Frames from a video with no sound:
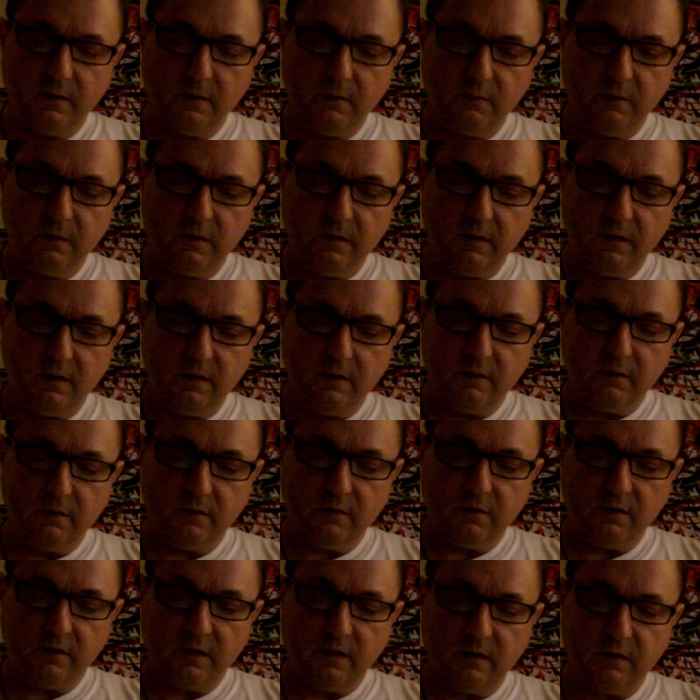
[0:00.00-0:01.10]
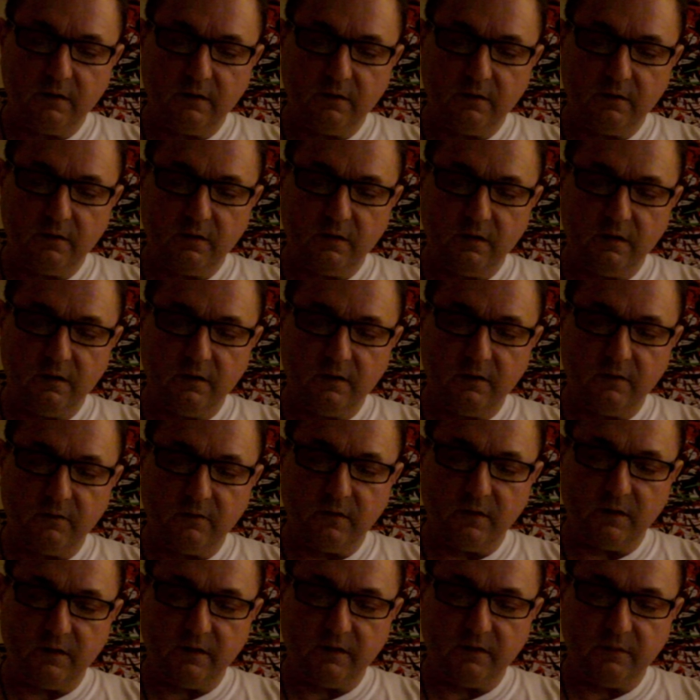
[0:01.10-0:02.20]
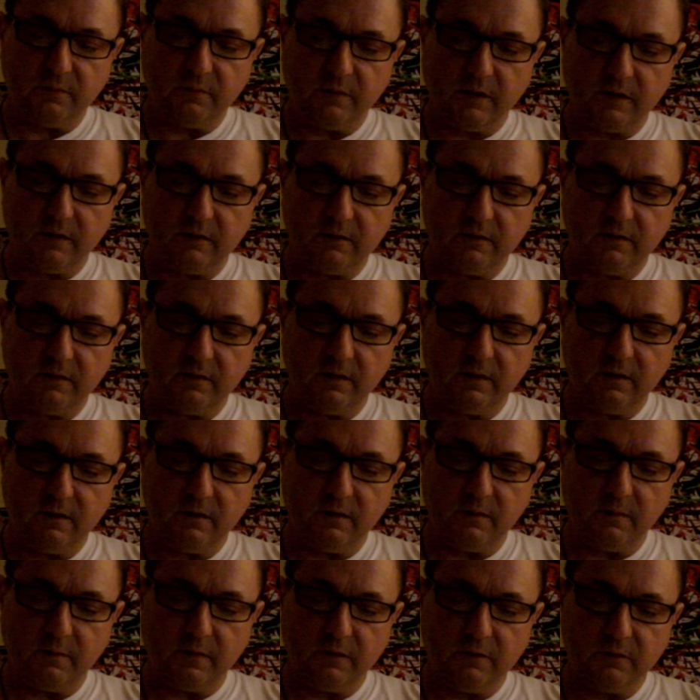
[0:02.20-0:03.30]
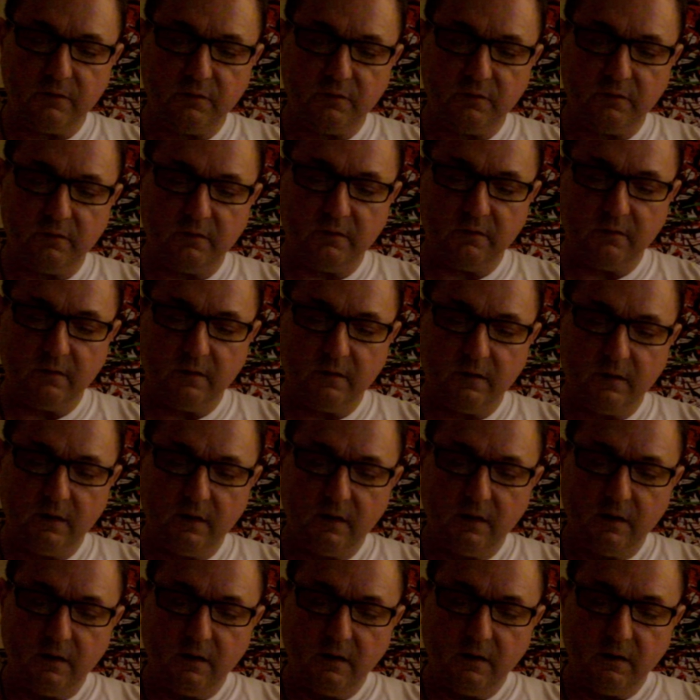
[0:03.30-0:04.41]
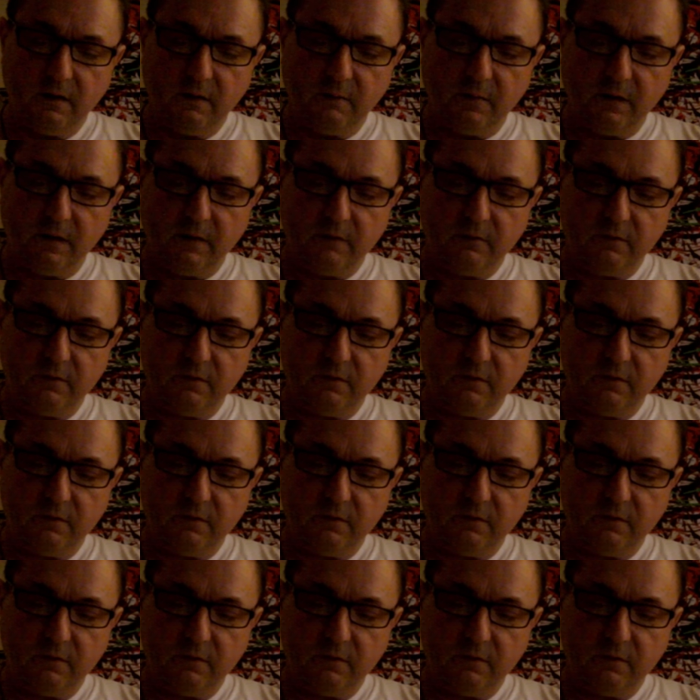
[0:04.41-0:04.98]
We need to send the seeds of life back to their dimension, the Mount